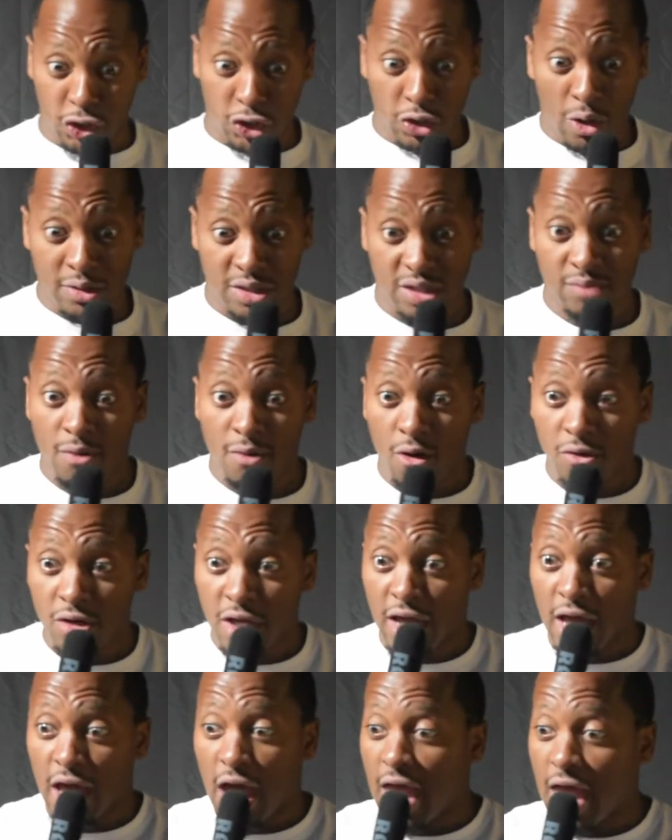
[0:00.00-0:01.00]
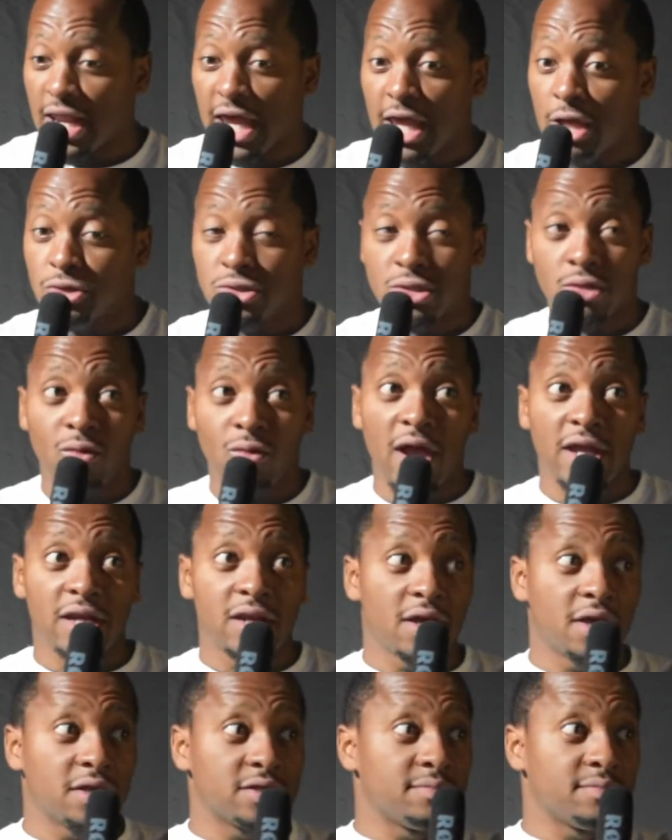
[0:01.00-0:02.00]
Ultimo, nigga, they used to write
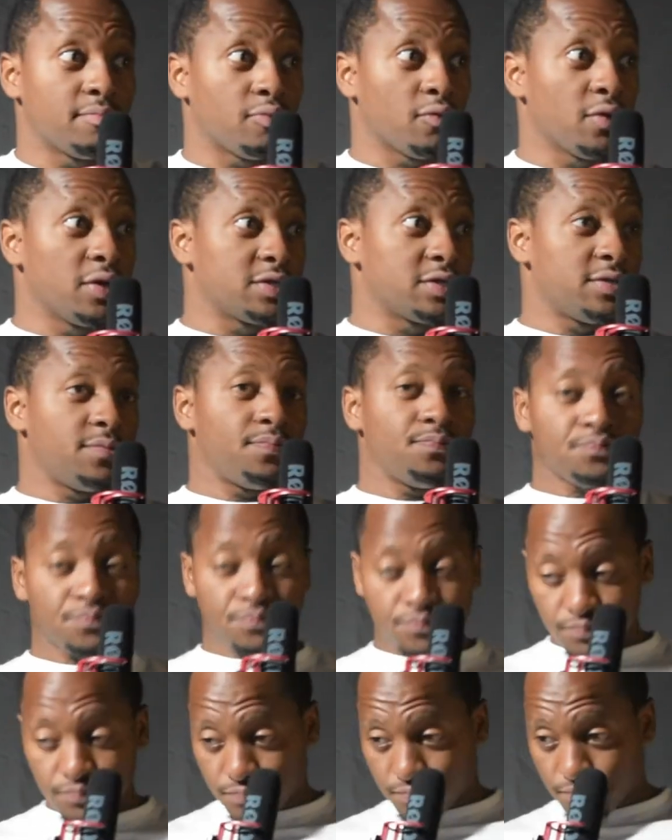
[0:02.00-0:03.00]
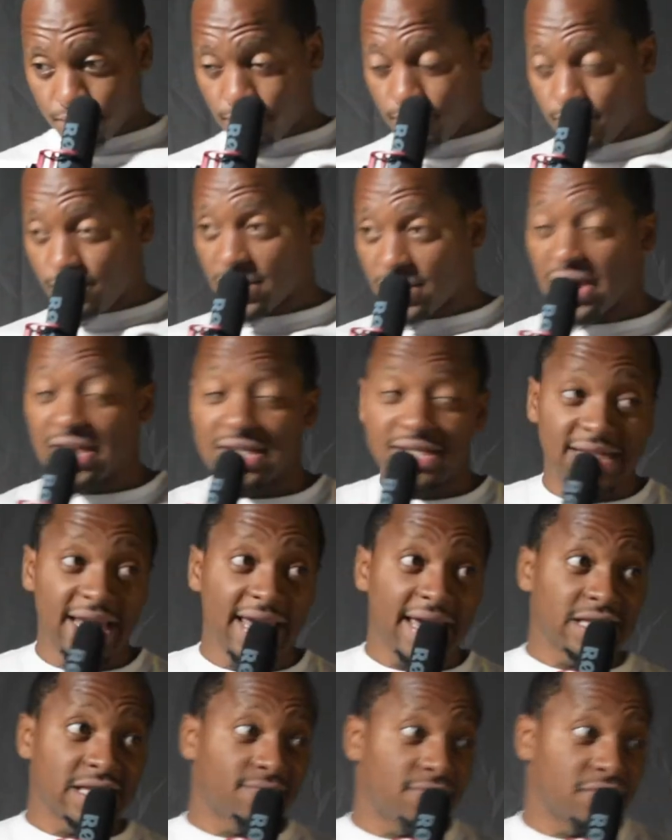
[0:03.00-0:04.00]
niggas in prison
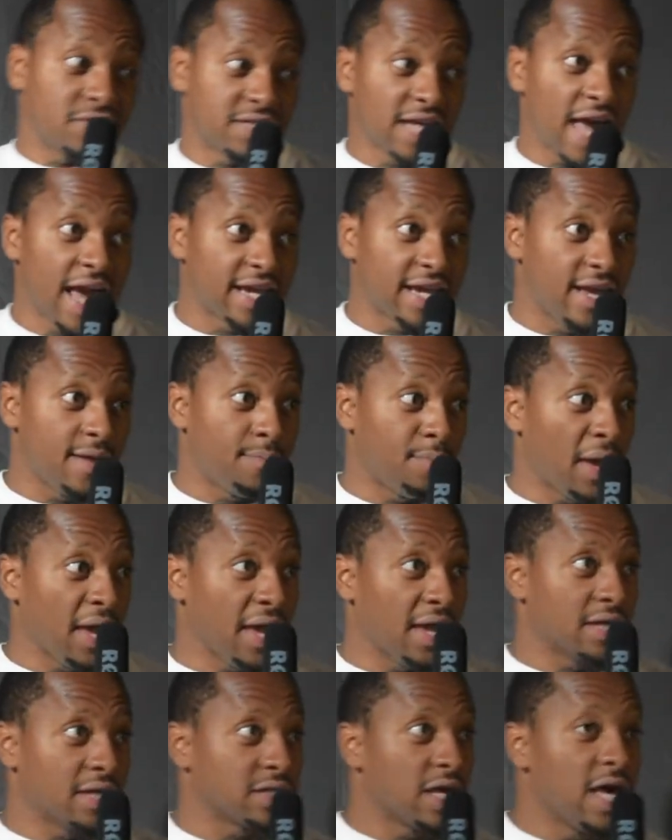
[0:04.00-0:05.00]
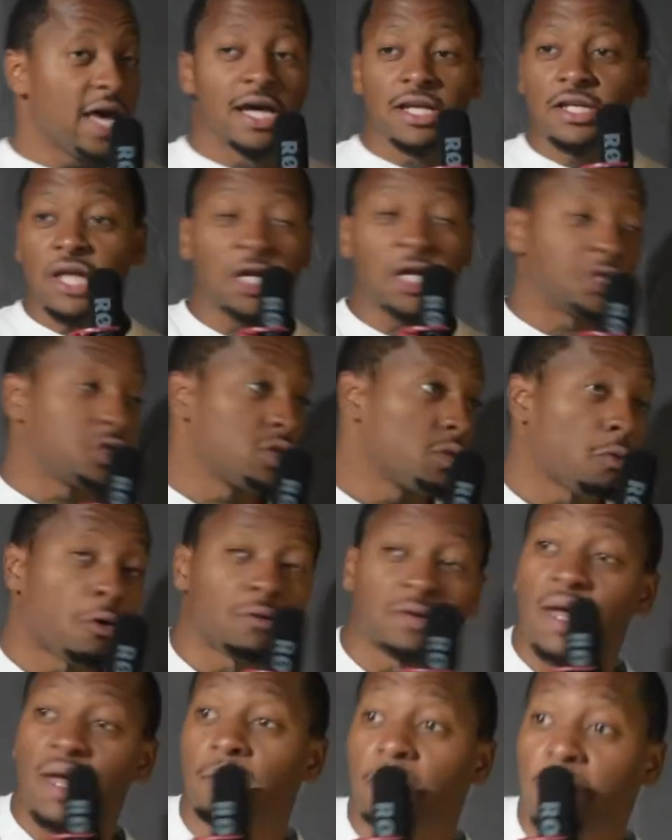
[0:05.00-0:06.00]
tickets for sagging they pants. They should have
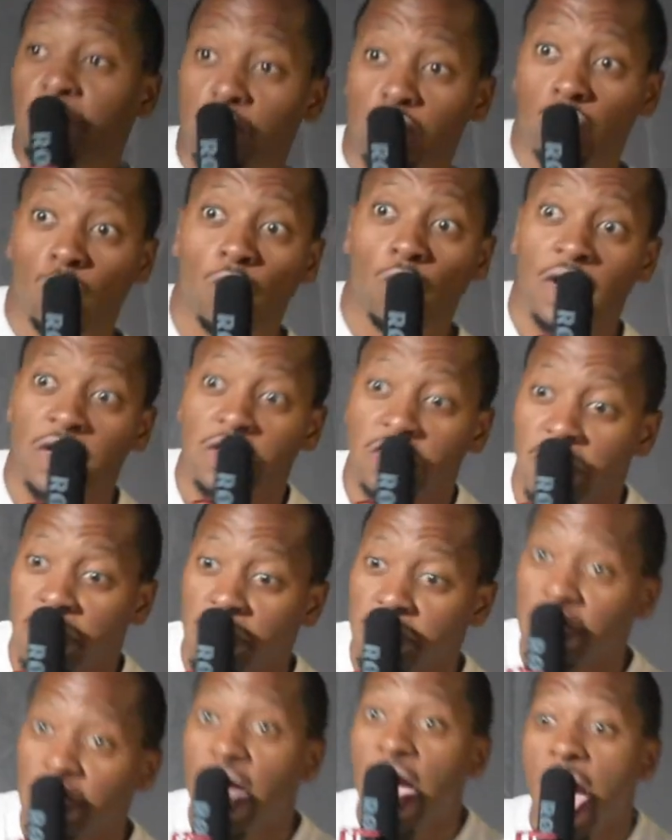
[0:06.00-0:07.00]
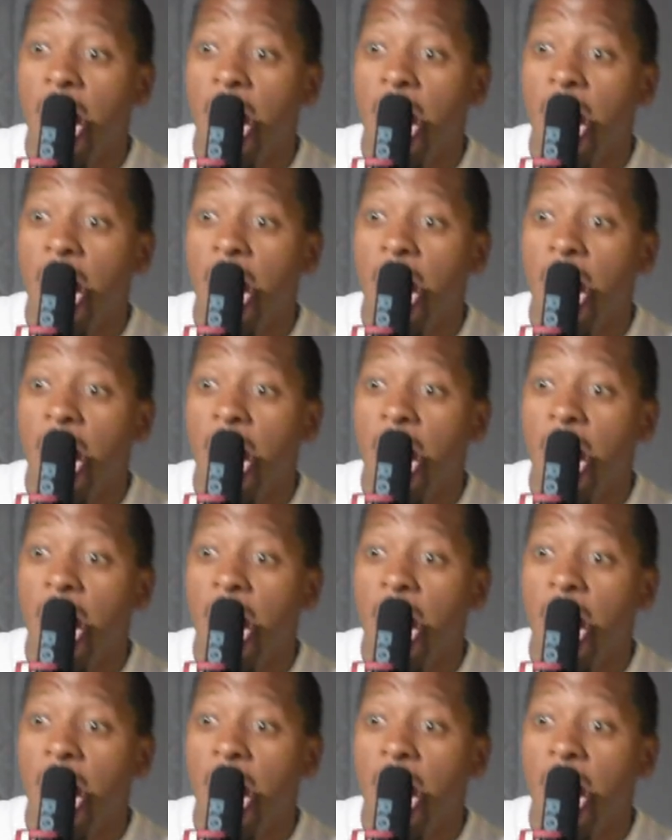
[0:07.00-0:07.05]
wrote that bitch 20 tickets.